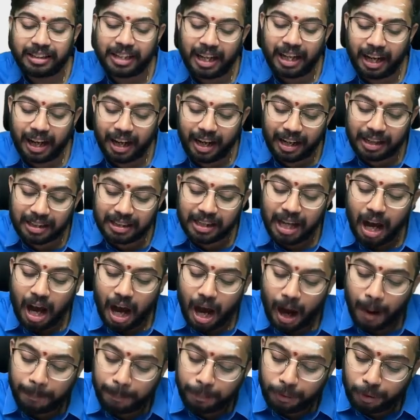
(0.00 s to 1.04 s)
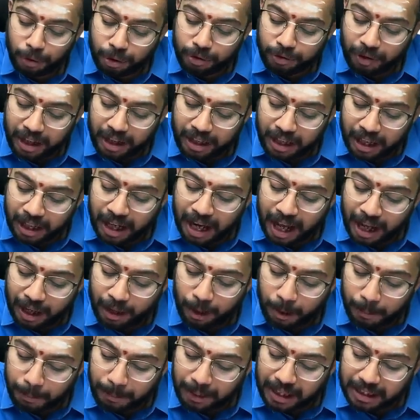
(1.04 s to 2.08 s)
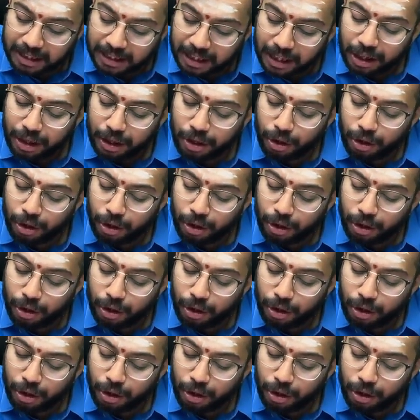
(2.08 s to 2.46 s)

a case, up to 20 lakh rupees,